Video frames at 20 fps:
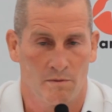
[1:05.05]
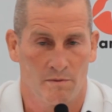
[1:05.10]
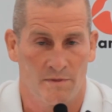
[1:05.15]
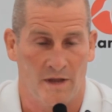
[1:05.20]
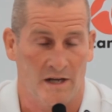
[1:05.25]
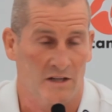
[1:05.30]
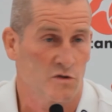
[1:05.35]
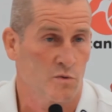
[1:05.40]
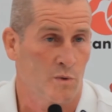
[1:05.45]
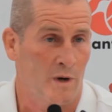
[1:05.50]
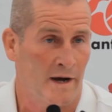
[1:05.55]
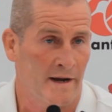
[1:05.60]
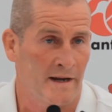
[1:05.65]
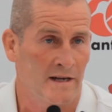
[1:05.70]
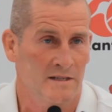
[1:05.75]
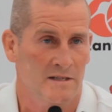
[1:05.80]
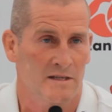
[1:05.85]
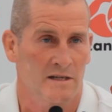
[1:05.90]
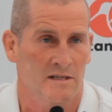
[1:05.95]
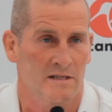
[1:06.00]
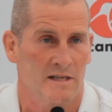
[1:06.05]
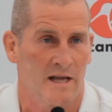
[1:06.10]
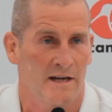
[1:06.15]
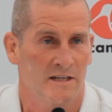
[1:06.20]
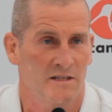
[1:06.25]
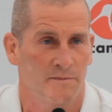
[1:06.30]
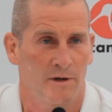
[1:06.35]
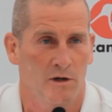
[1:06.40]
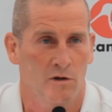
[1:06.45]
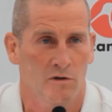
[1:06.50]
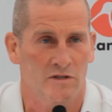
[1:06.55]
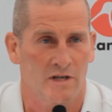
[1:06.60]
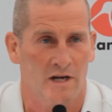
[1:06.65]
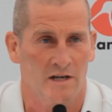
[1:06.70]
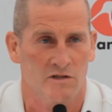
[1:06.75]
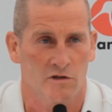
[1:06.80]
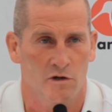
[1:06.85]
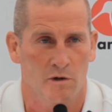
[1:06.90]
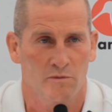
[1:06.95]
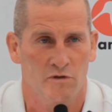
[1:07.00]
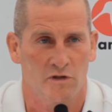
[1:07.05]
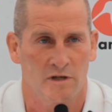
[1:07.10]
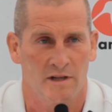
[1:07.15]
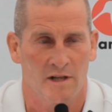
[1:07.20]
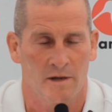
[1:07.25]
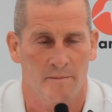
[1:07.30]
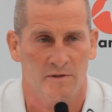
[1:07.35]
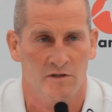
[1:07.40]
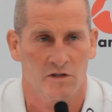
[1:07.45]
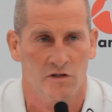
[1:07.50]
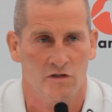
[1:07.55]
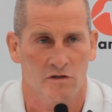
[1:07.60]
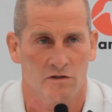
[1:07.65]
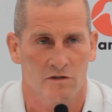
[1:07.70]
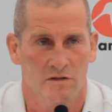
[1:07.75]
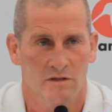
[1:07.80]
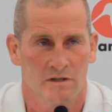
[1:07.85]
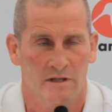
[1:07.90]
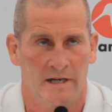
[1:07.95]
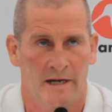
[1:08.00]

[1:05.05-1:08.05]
that's why he's there to be looked at as an option in that position.